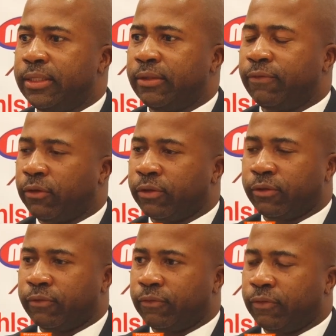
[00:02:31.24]
4th
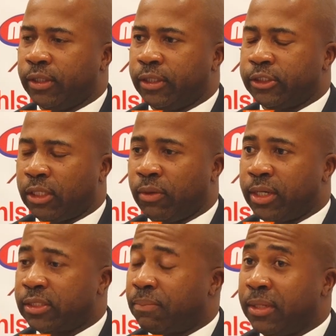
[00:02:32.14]
of January
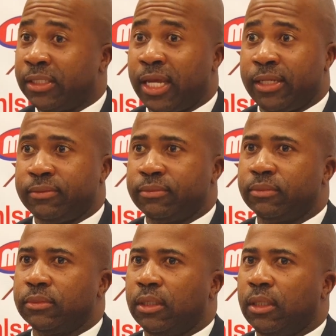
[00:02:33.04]
is a big day.
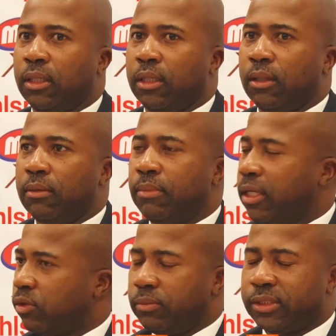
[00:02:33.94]

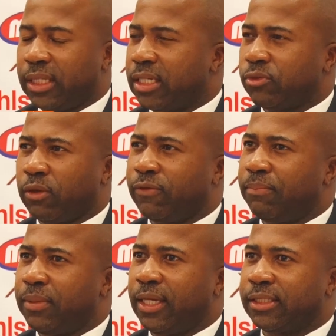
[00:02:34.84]
Make no mistake, it's one of the
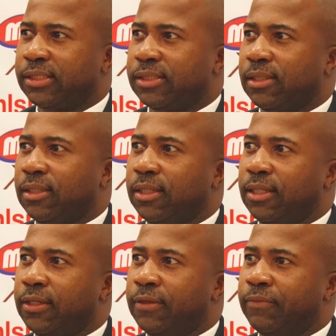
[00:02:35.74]
biggest
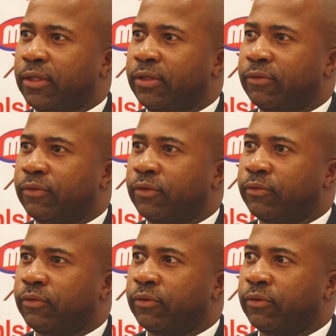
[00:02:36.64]
for